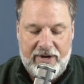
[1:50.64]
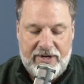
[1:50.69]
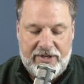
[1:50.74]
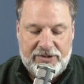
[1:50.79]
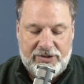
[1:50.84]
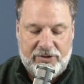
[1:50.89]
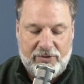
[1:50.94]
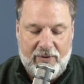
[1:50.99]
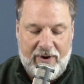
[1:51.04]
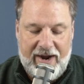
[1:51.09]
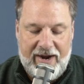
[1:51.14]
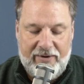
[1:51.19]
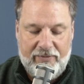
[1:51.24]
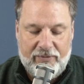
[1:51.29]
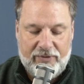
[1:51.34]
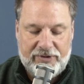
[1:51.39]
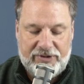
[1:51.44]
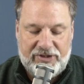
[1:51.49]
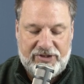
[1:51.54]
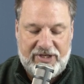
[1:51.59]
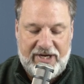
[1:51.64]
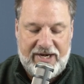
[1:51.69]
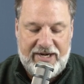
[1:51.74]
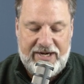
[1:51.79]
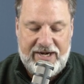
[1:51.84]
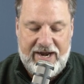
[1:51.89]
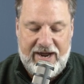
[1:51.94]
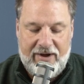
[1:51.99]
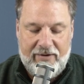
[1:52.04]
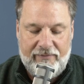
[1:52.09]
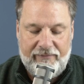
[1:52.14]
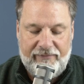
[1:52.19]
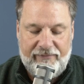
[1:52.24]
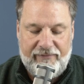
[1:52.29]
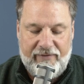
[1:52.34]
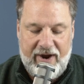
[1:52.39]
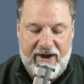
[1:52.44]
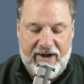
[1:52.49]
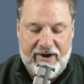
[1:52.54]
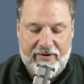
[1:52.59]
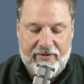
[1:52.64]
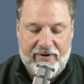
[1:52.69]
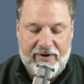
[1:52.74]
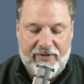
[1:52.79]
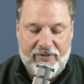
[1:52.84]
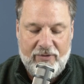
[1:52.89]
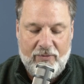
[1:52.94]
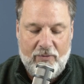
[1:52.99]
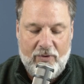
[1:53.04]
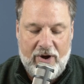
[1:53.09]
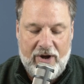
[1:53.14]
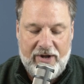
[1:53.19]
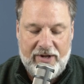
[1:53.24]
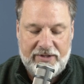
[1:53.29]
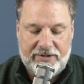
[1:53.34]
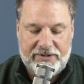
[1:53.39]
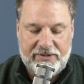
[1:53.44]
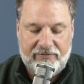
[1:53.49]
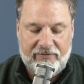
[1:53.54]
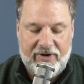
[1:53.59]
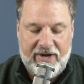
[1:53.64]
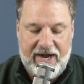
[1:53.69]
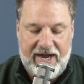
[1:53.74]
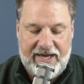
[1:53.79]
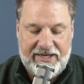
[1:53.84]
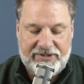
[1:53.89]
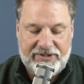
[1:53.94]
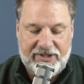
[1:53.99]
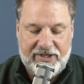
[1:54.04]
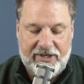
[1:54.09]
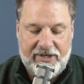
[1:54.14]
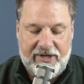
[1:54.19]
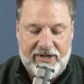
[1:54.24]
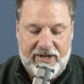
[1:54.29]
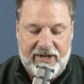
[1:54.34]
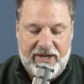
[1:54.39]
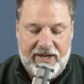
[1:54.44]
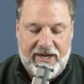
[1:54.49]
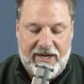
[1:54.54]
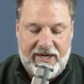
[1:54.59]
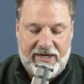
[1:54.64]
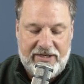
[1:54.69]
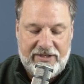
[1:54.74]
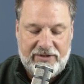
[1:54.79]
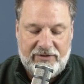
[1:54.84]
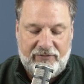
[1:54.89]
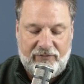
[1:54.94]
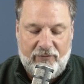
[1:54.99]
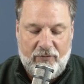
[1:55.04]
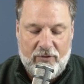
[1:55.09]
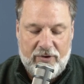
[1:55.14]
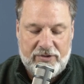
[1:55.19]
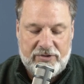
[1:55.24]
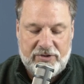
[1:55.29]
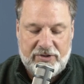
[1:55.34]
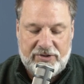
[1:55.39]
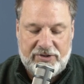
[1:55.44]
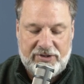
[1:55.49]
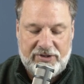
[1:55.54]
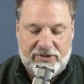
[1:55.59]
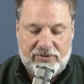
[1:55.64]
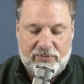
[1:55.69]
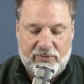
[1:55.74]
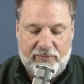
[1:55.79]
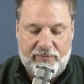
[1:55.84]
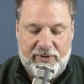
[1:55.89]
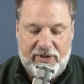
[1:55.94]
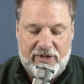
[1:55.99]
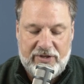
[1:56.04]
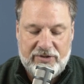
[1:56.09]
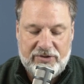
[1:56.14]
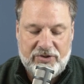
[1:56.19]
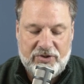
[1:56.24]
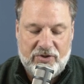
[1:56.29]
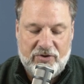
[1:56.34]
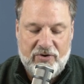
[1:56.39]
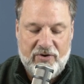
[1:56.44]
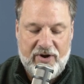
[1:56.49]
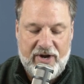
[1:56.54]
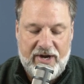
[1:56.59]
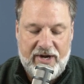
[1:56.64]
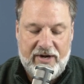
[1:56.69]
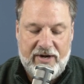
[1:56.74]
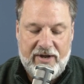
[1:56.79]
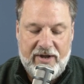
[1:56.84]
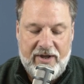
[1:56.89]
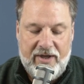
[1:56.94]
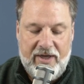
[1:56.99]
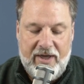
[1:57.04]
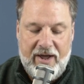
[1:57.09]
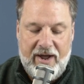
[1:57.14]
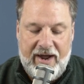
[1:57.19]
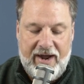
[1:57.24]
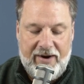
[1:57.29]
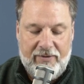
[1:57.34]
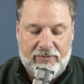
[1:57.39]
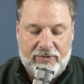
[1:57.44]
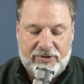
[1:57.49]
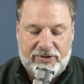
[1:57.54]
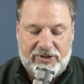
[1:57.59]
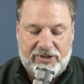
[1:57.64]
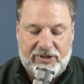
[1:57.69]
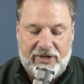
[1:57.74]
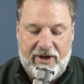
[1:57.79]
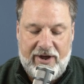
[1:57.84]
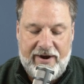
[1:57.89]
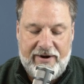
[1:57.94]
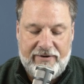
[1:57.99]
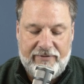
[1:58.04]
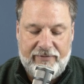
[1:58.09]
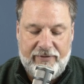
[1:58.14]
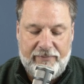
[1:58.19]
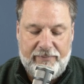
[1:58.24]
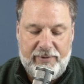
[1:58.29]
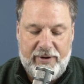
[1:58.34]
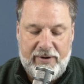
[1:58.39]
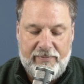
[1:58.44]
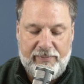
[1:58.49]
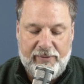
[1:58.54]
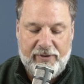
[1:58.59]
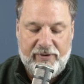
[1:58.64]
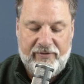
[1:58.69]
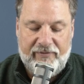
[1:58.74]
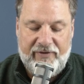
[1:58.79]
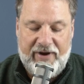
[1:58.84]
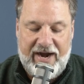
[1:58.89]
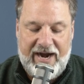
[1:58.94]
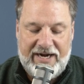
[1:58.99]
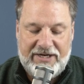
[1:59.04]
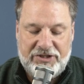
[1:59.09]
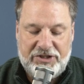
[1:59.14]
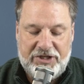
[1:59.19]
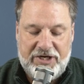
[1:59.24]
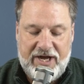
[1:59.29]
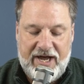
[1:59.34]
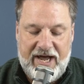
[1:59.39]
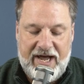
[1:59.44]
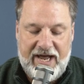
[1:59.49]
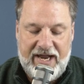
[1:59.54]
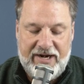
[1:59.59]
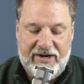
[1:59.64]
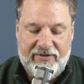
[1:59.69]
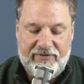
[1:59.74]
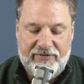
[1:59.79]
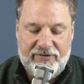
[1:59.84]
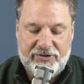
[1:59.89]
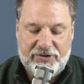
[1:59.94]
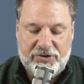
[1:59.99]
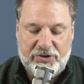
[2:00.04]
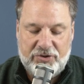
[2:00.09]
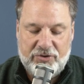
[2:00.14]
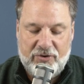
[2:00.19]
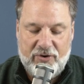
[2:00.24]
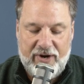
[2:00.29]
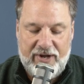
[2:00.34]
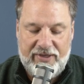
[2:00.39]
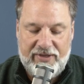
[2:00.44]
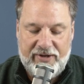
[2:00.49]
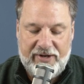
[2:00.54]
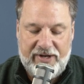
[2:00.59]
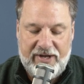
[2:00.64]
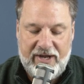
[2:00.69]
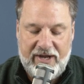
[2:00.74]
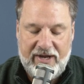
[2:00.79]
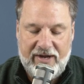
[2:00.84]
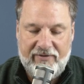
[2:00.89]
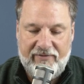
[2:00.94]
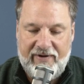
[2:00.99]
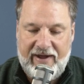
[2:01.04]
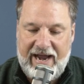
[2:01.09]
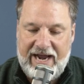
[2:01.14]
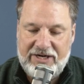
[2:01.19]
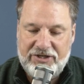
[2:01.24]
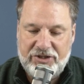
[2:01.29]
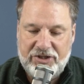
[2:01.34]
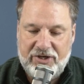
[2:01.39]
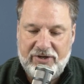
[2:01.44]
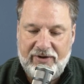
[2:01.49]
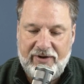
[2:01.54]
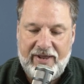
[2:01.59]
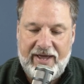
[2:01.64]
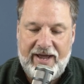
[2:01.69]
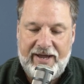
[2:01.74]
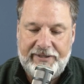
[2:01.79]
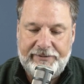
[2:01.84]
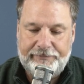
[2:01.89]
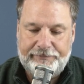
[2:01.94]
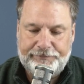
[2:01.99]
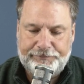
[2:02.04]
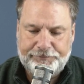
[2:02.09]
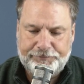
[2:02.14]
So I will send down fire on the walls of Gaza, and its fortresses will be destroyed. I will slaughter the people of Ashdod and destroy the king of Ashkelon.